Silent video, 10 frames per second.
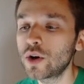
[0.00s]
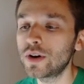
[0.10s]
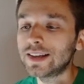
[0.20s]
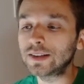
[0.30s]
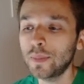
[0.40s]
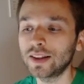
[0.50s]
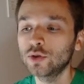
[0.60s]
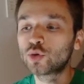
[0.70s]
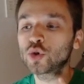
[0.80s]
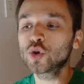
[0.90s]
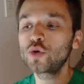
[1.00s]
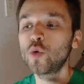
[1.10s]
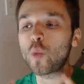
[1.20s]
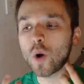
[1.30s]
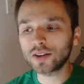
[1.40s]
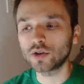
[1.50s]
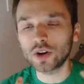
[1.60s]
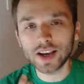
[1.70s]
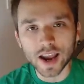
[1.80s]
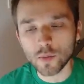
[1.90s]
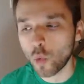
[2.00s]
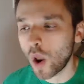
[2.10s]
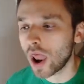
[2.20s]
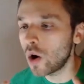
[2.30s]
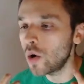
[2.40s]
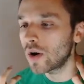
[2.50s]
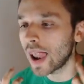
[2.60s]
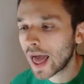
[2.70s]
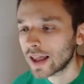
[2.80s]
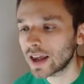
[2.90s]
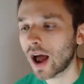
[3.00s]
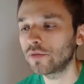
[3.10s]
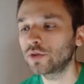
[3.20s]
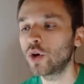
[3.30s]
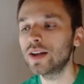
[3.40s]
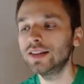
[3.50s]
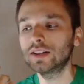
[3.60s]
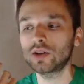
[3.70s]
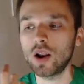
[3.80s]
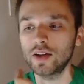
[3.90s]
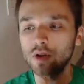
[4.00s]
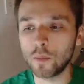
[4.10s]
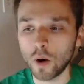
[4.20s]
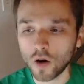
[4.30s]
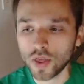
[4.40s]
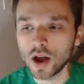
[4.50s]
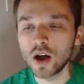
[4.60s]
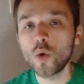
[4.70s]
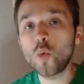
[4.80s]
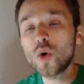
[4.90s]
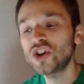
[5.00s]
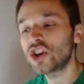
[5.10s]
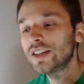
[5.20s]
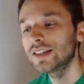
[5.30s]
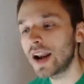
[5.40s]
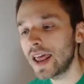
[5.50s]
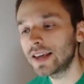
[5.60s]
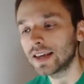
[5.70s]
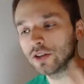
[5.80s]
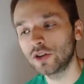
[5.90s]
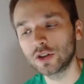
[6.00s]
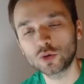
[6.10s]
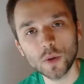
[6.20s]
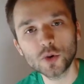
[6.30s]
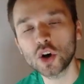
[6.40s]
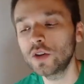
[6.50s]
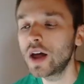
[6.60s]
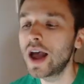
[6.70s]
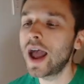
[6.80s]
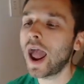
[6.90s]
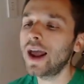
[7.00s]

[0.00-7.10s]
is meant to show you what the game will look like after installing the mod, which is a link in the description, and